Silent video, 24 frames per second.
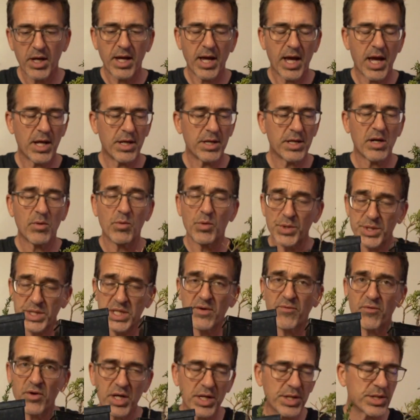and we'll see
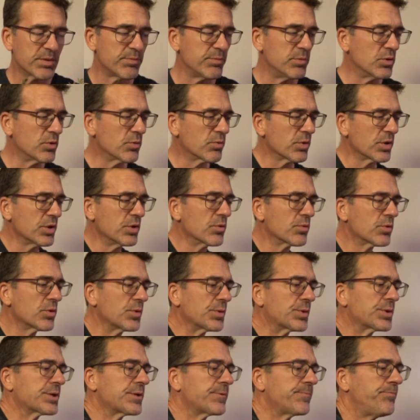if we get some new
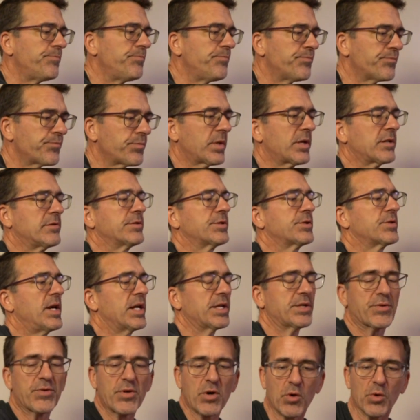roots. So
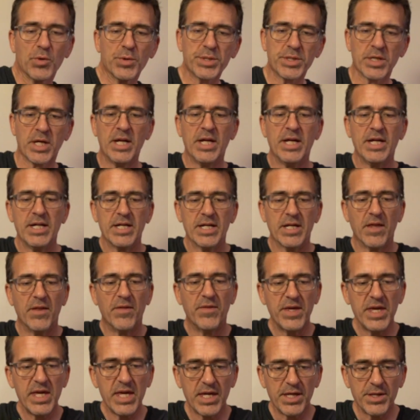that's those.
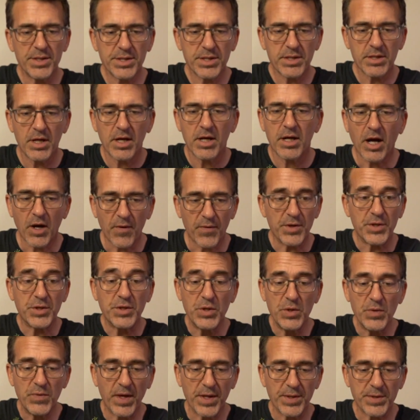These are the
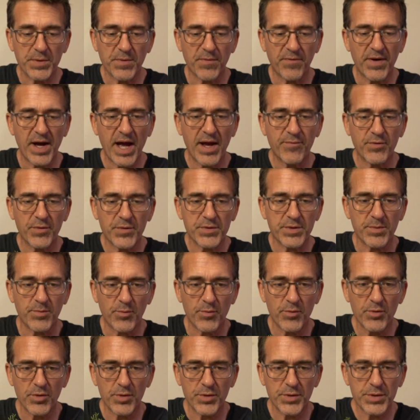two that survive with some
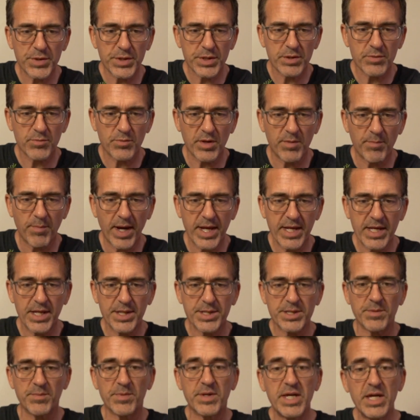roots. We might
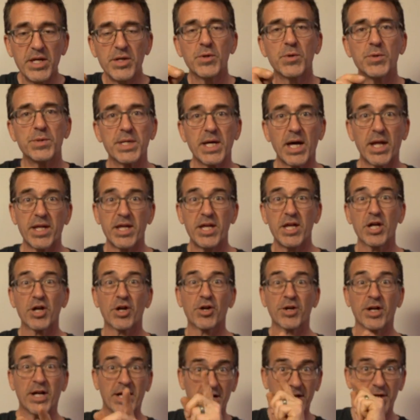get some Kishus out
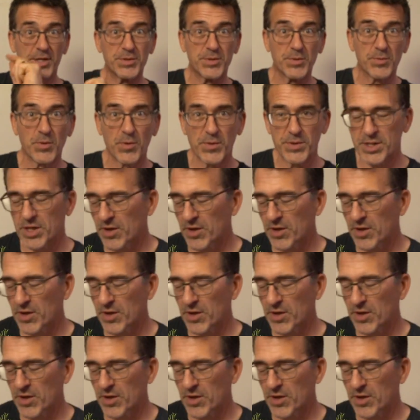here because the roots